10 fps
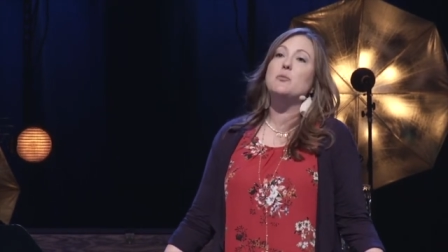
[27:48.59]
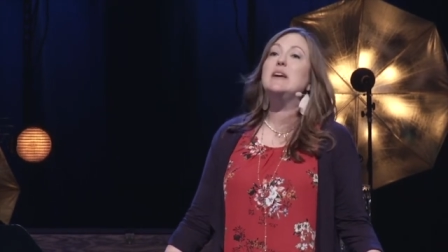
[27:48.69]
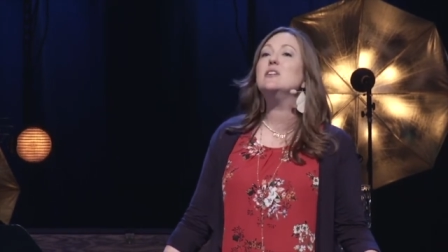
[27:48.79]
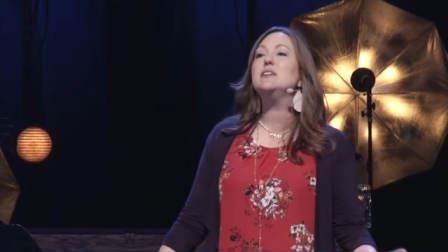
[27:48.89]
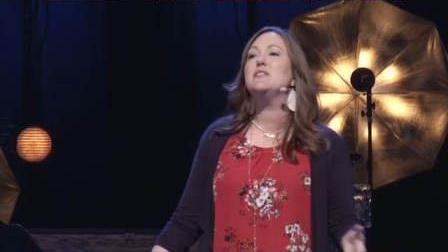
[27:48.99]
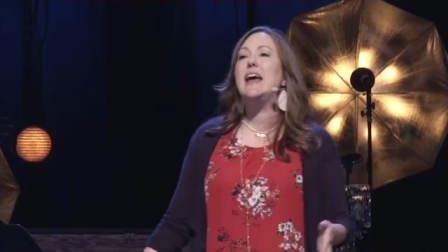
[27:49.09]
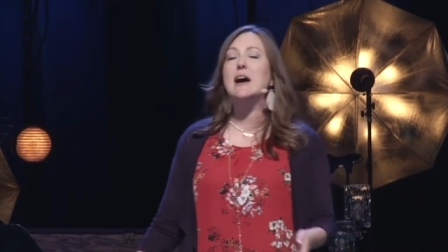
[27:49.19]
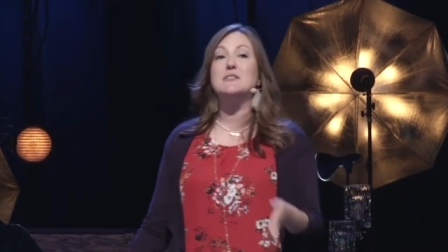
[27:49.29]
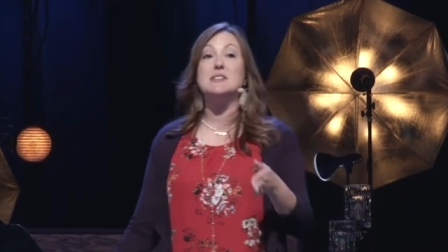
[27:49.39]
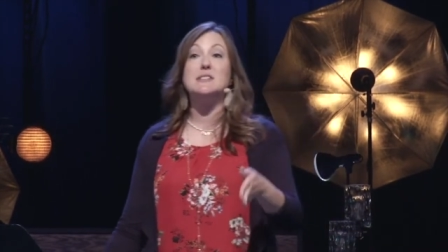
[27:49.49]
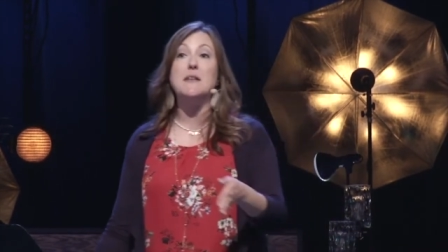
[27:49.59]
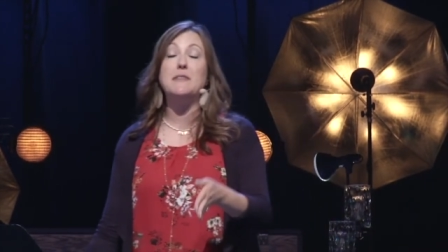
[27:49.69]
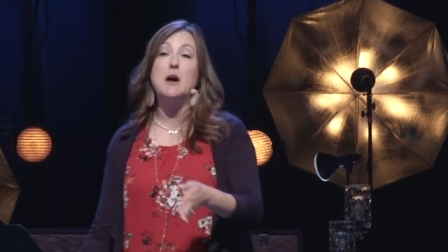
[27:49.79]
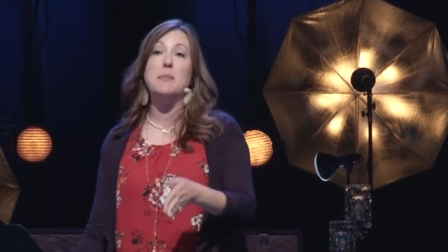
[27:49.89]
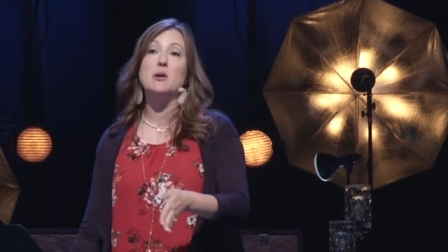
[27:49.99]
We don't even have to
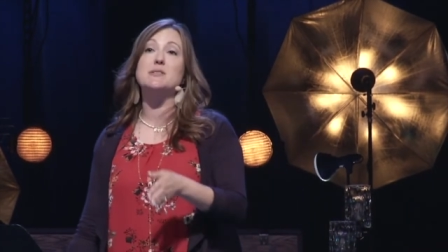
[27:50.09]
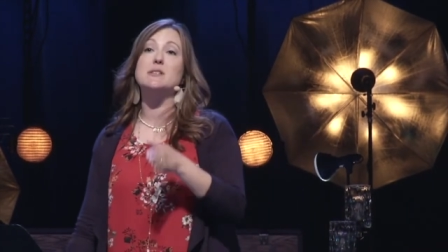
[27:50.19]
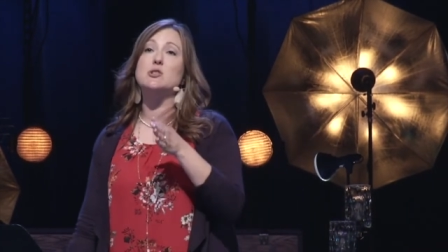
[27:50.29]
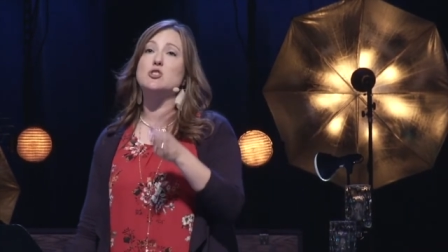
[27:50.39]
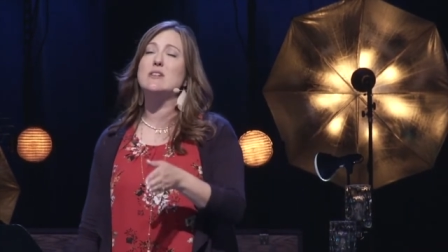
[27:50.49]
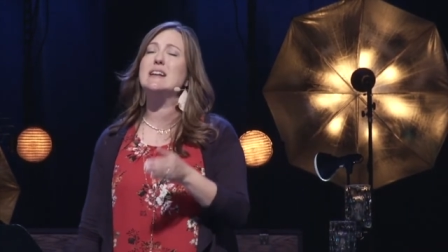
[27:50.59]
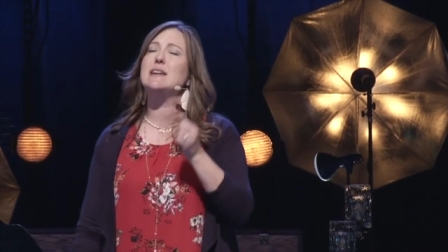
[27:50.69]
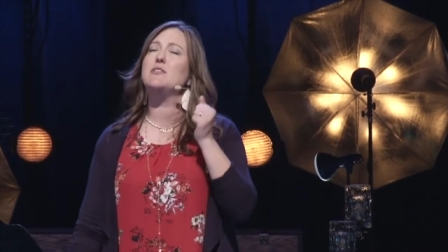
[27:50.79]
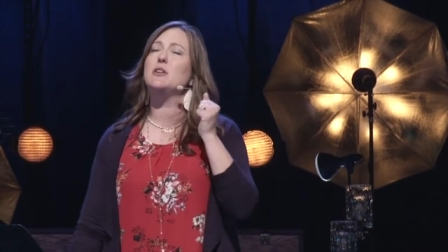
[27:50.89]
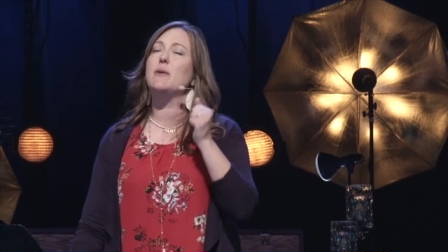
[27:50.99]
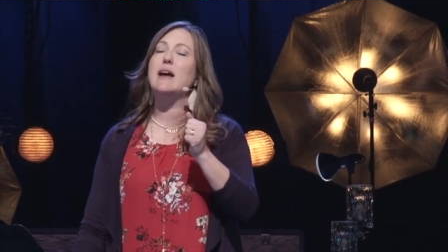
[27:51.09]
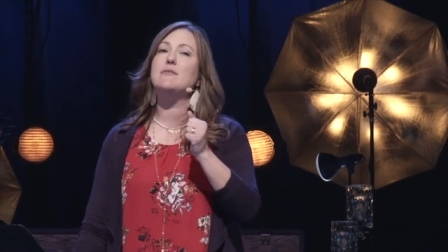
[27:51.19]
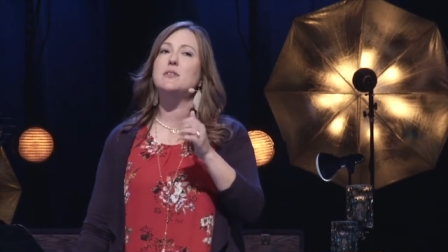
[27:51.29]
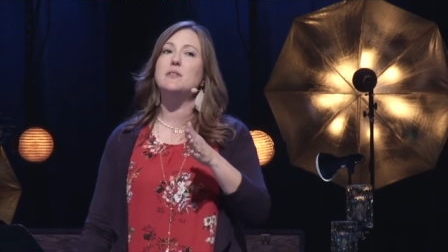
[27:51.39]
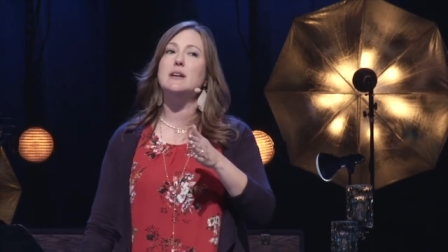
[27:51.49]
set that person straight, even though
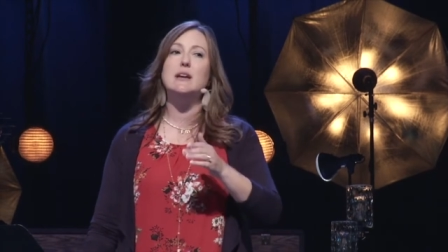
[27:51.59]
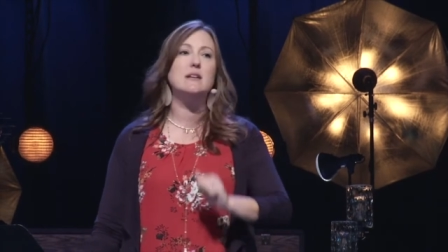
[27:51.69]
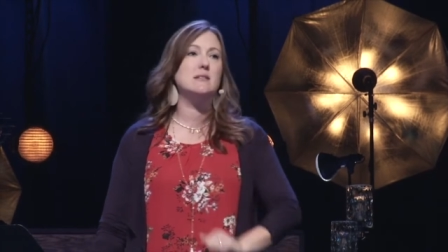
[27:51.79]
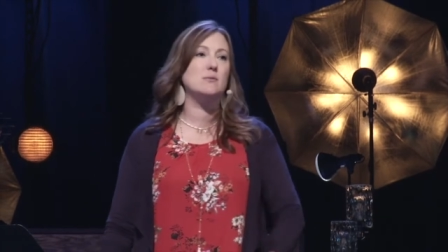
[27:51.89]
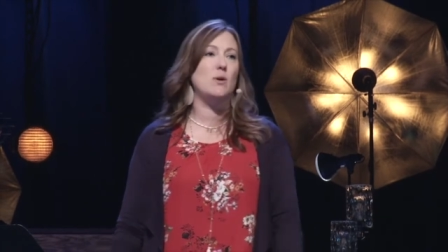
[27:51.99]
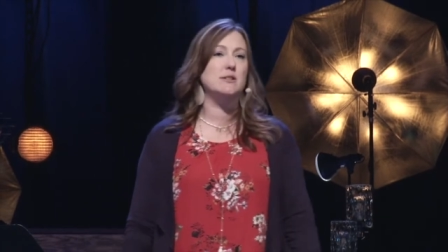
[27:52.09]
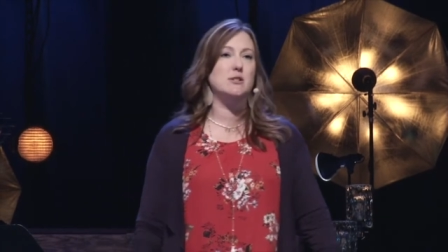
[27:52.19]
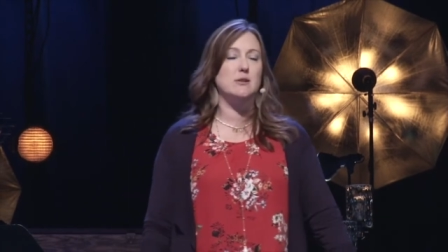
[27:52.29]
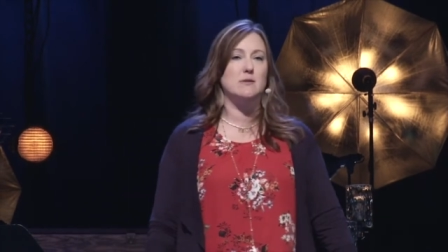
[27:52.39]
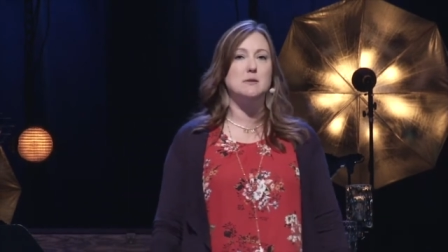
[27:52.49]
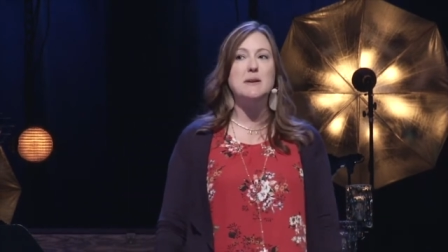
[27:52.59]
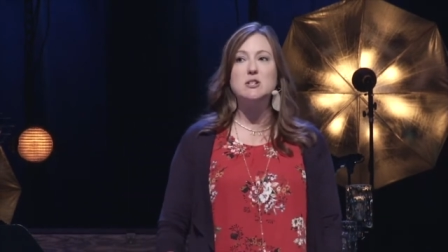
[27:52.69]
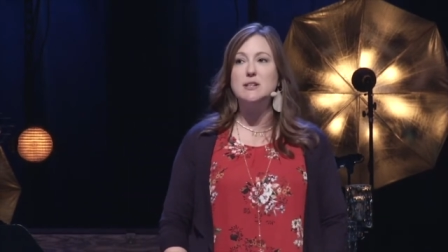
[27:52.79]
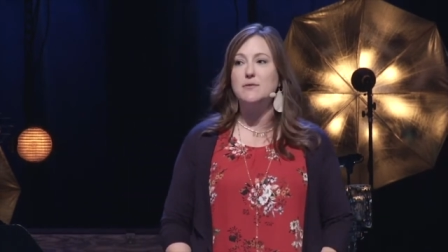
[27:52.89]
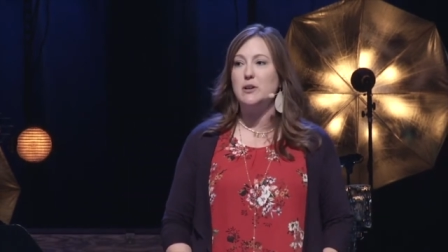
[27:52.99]
everything in us wants to,
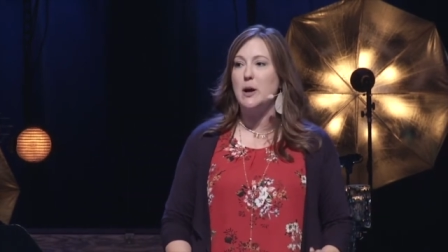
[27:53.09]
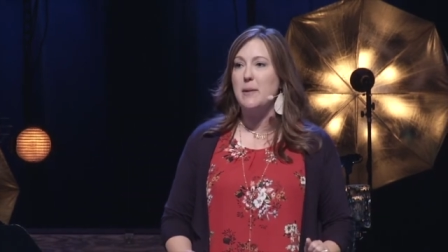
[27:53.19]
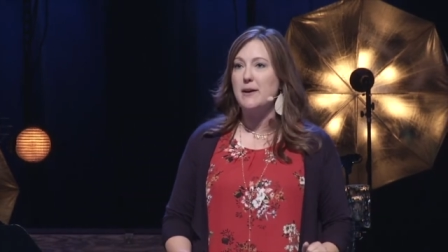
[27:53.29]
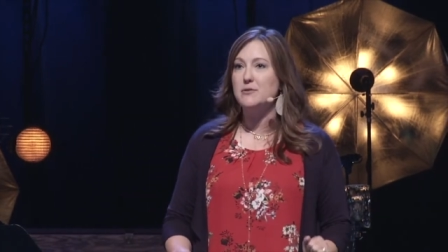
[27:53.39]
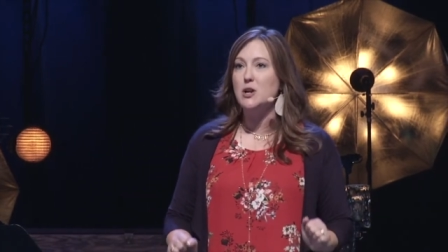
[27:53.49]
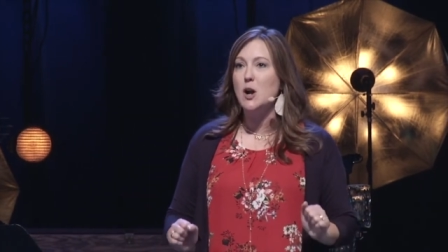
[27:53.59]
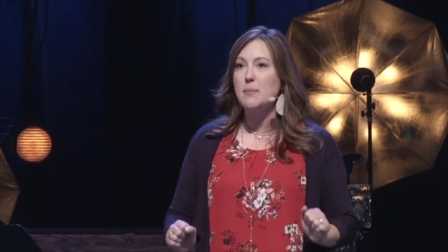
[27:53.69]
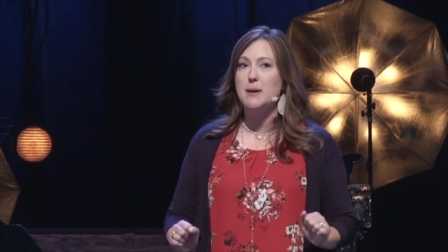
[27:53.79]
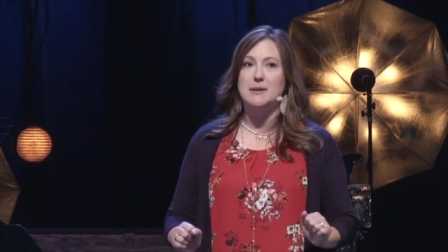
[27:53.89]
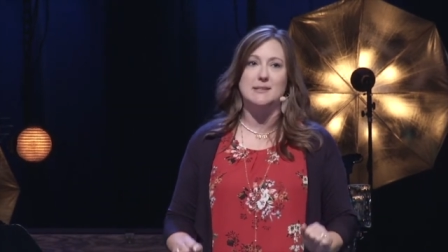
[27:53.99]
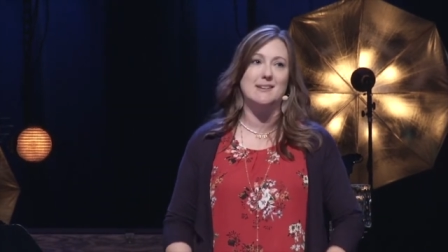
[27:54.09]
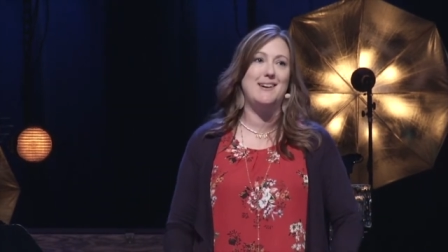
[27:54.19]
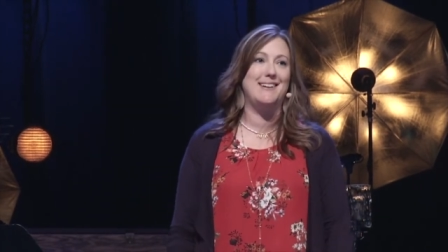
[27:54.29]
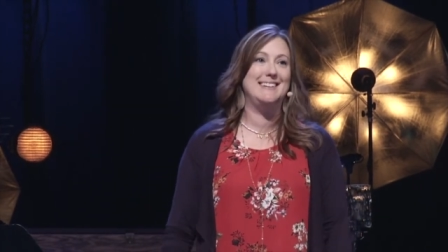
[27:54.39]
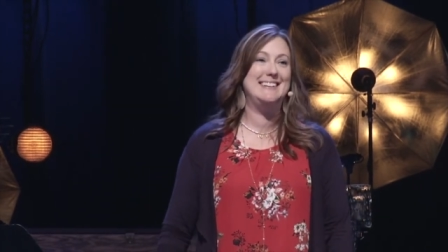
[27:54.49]
especially if you come after our babies,
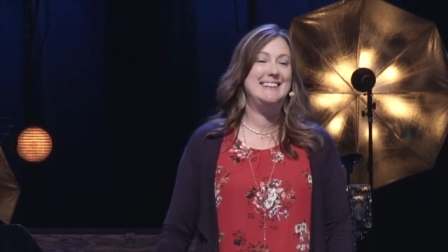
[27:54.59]
huh?